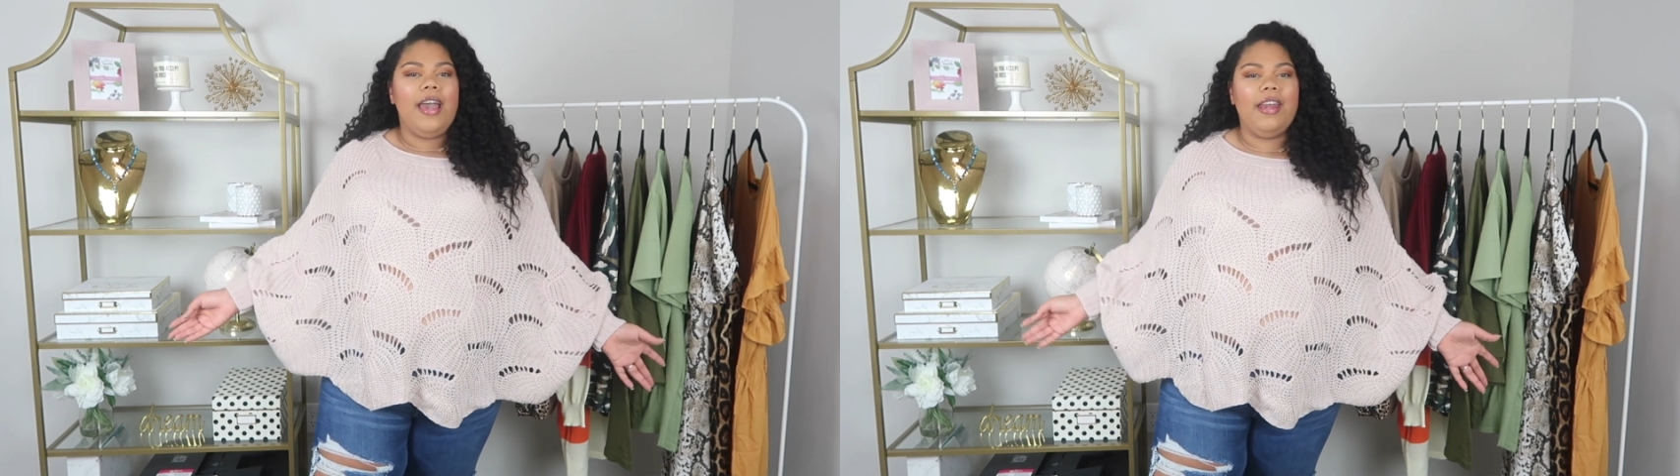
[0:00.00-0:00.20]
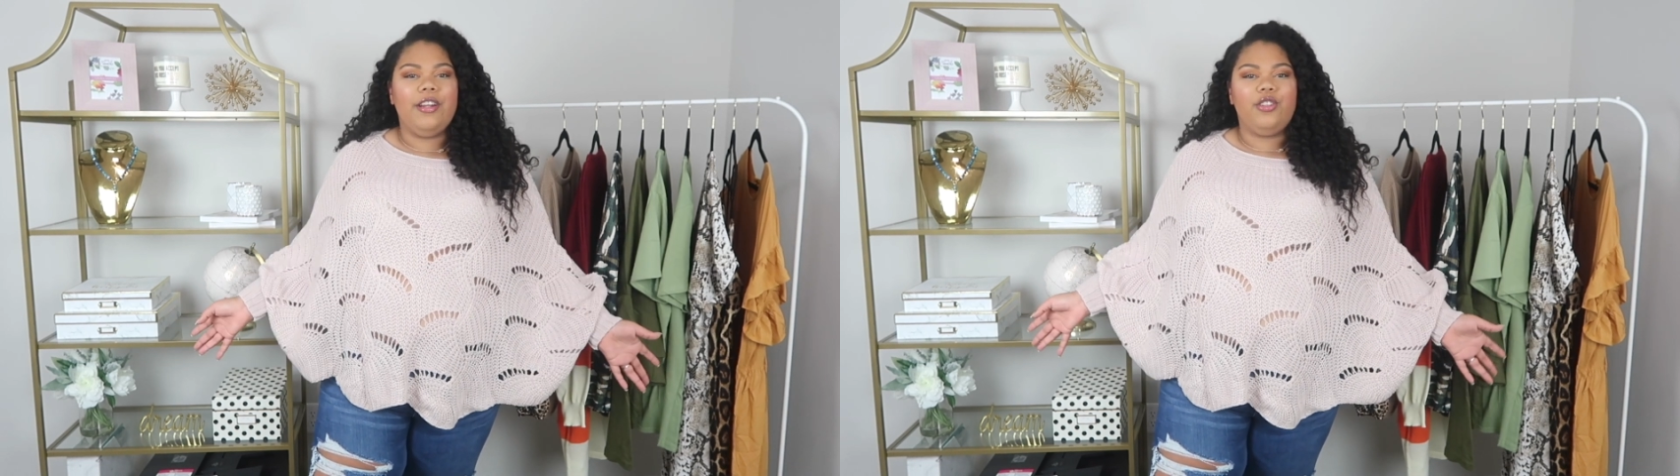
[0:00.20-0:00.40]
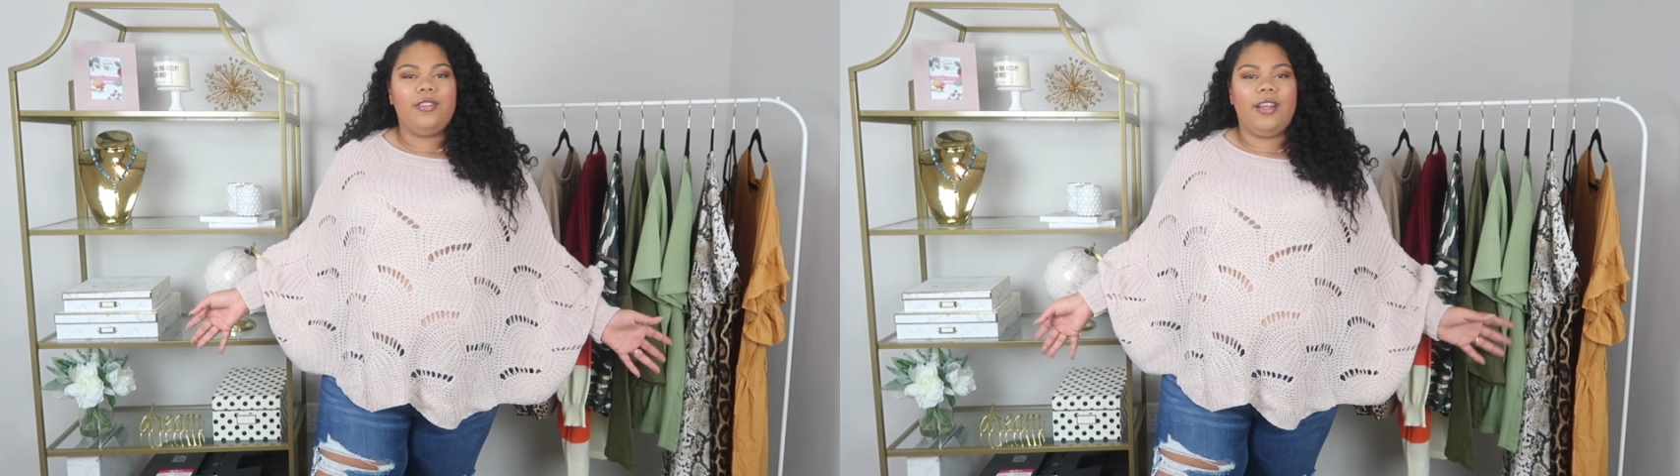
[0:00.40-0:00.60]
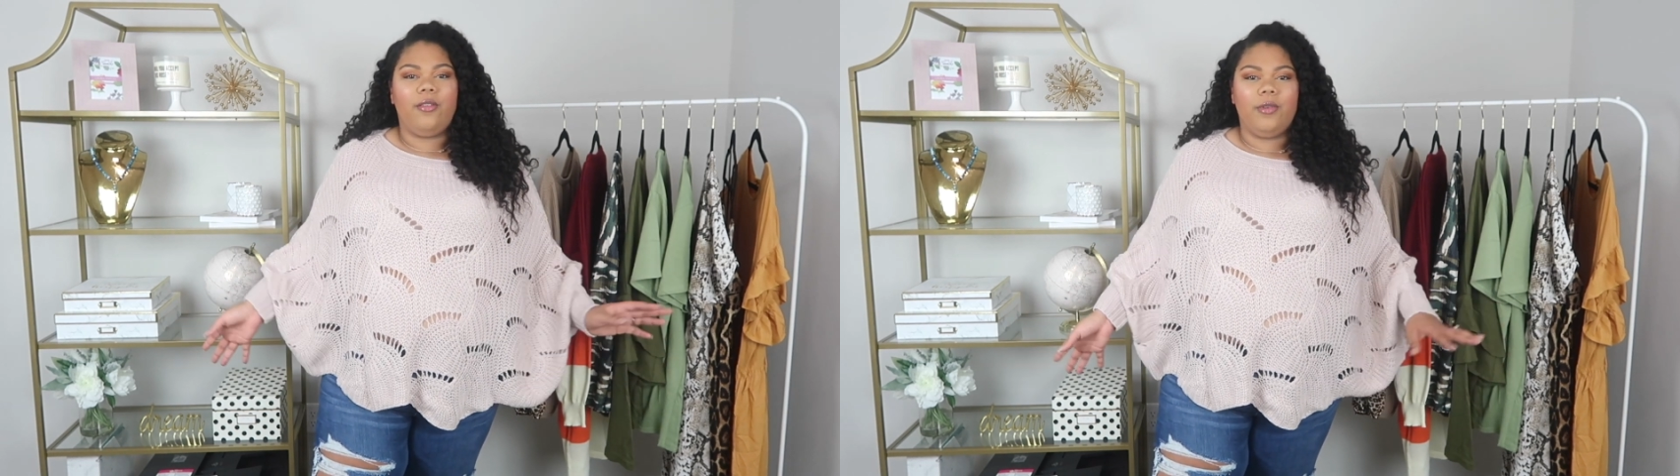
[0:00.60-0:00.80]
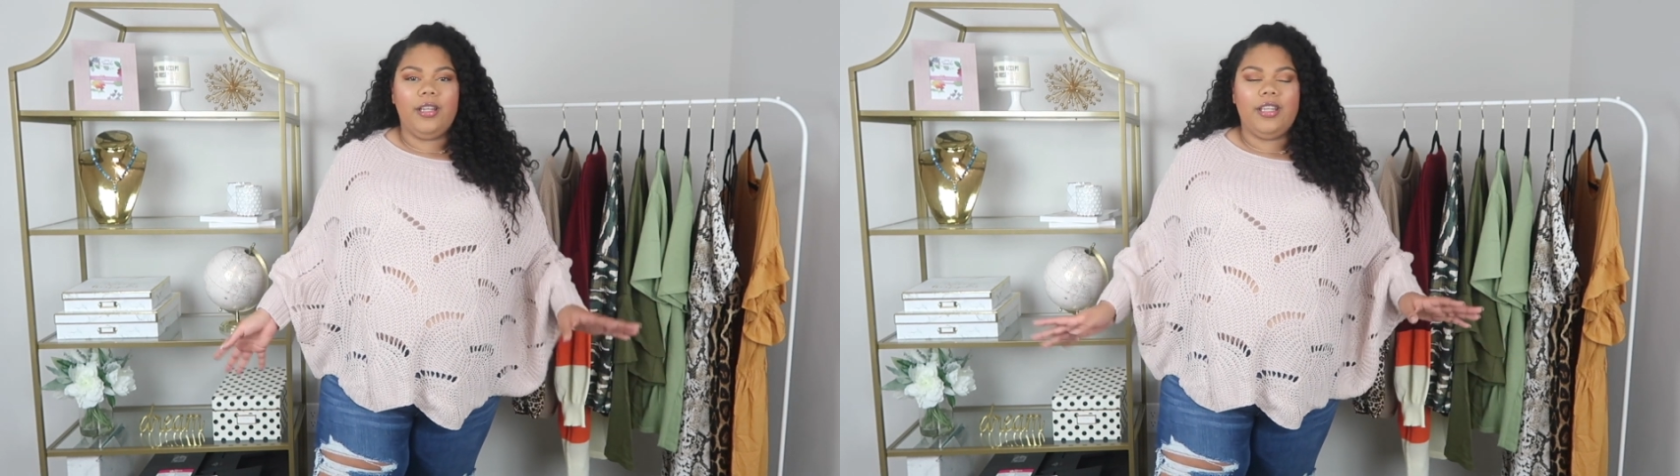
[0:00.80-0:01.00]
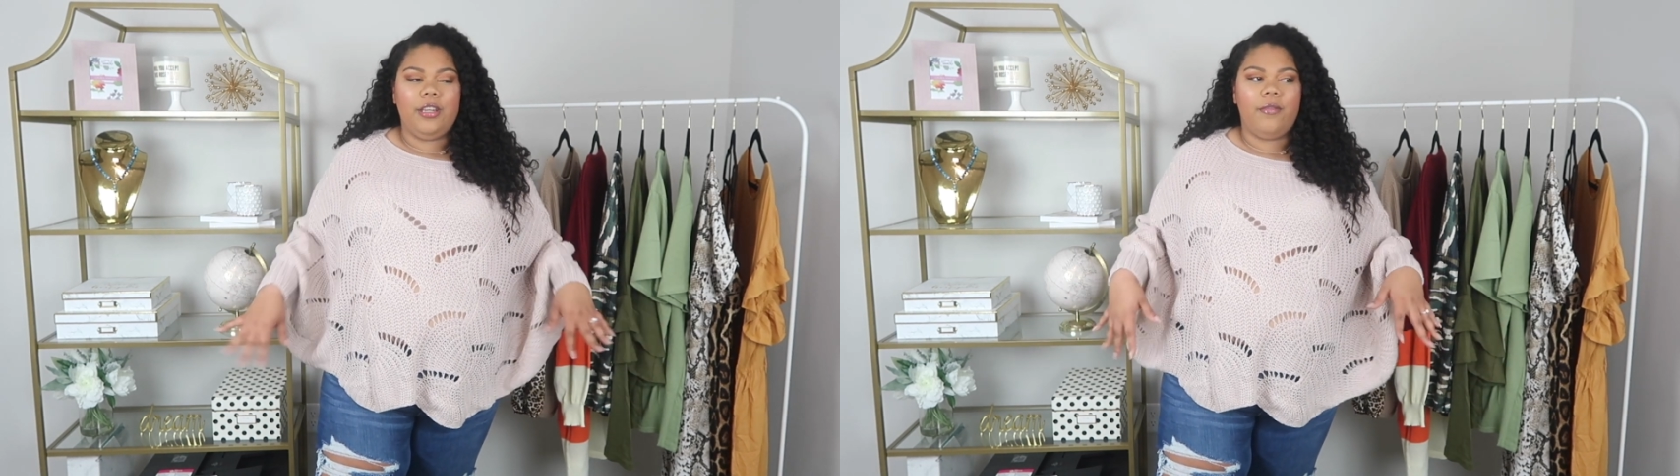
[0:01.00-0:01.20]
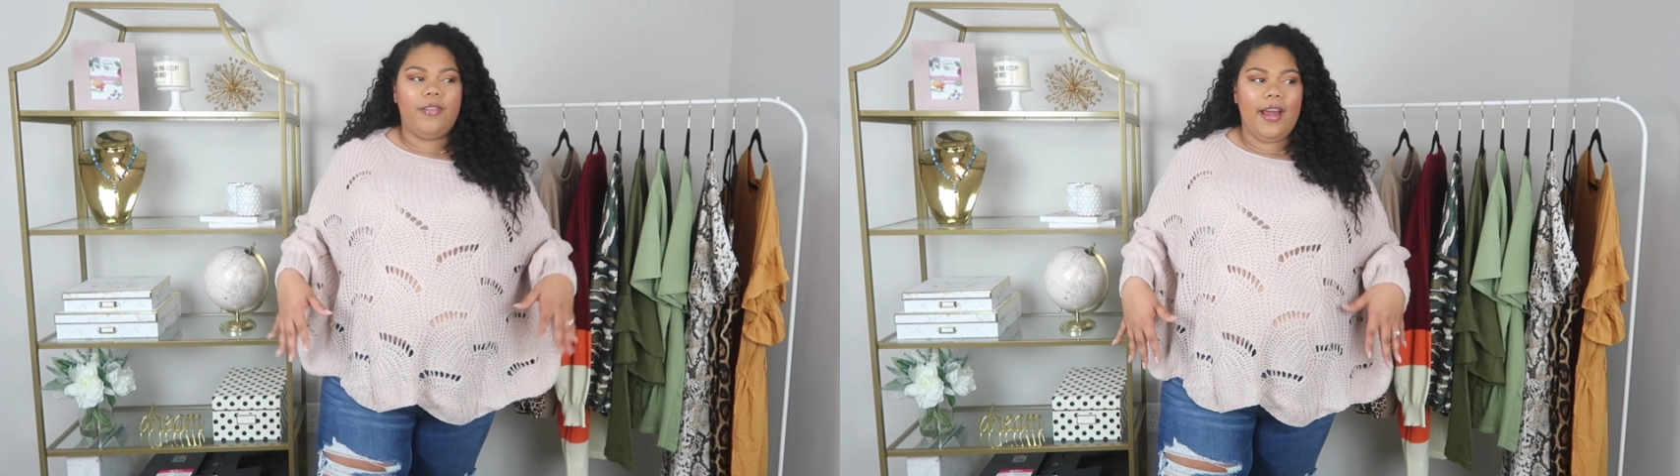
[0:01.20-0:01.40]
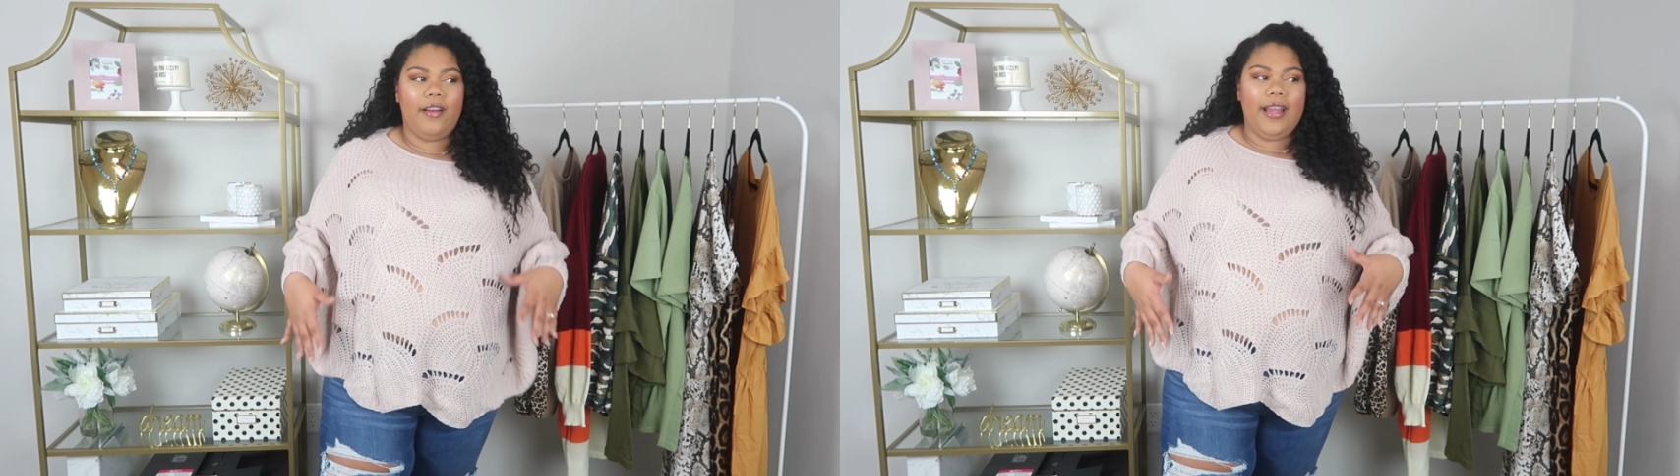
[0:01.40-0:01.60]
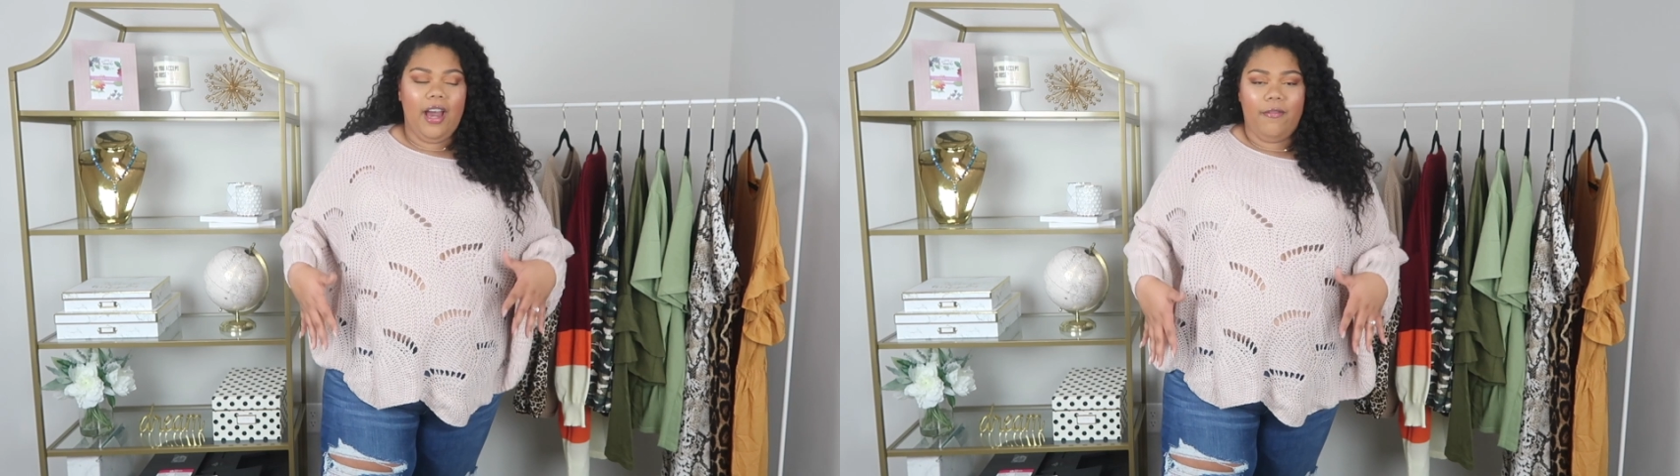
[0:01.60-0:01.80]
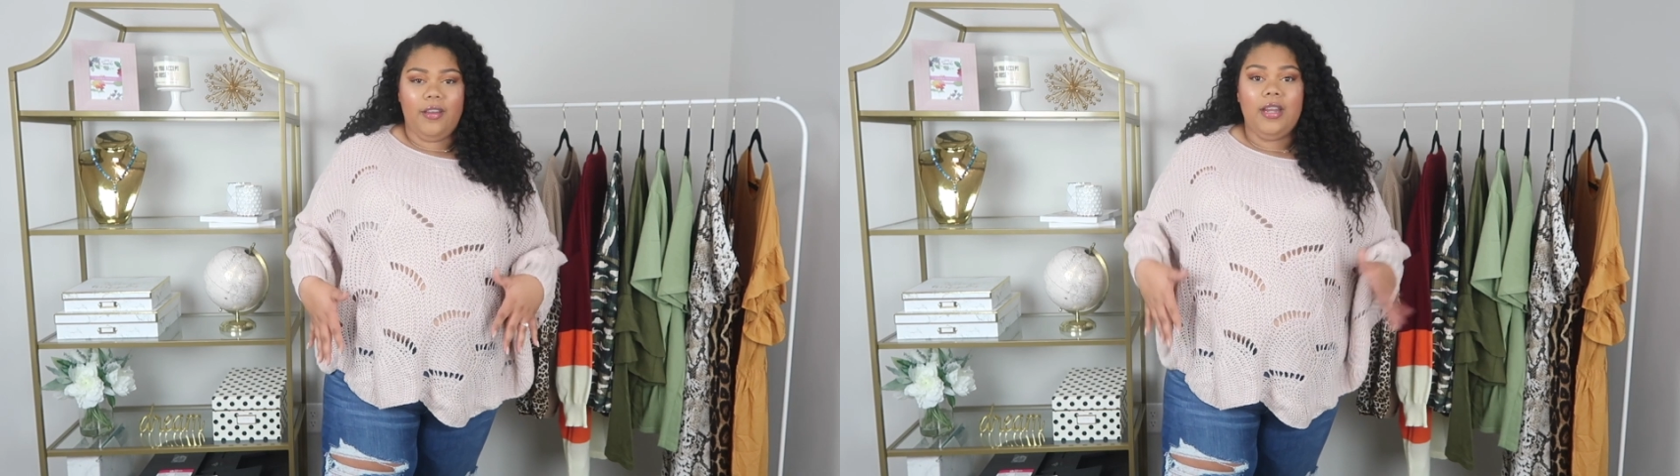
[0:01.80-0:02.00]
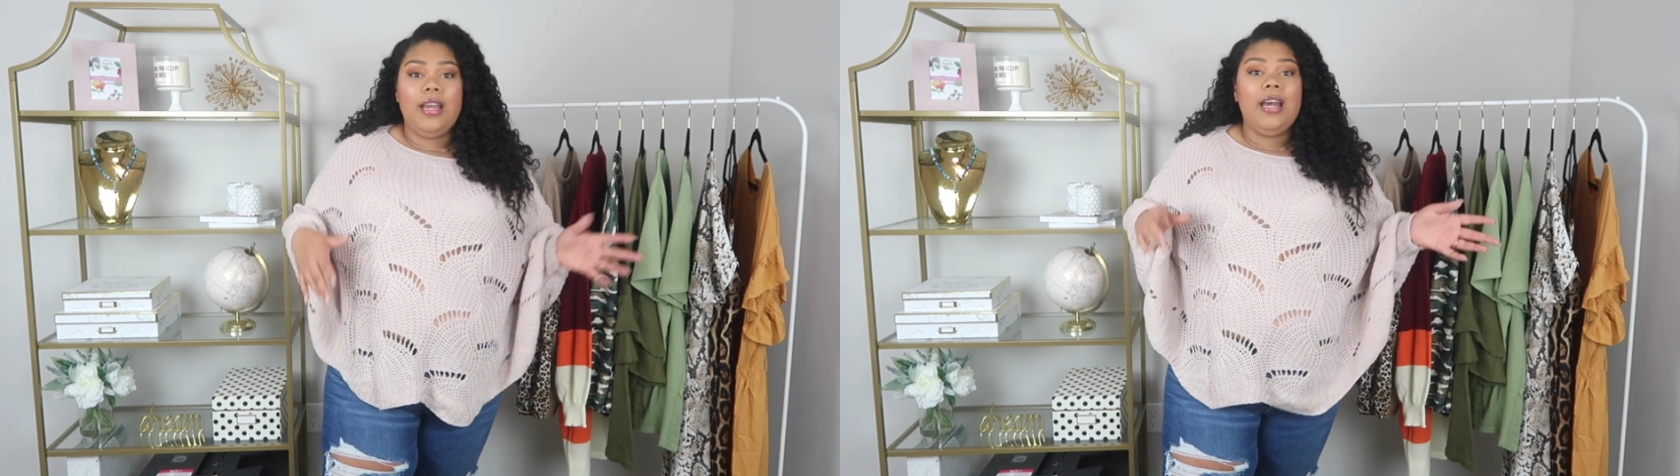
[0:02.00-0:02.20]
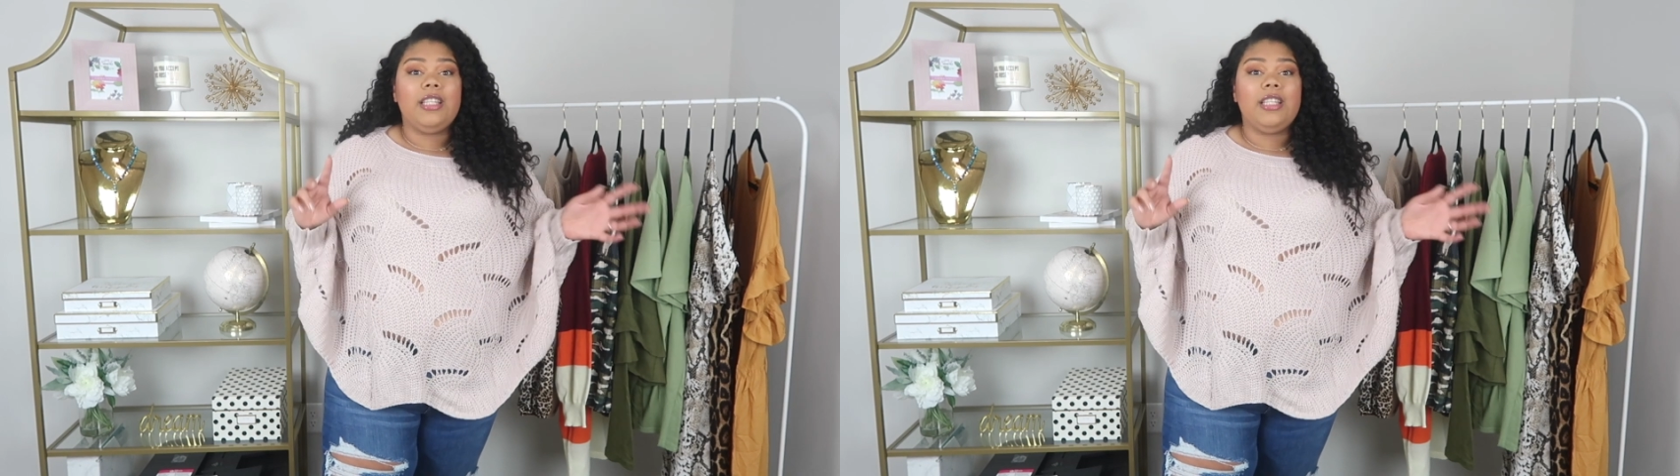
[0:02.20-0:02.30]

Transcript: and it's just like a really cute, flattering outfit,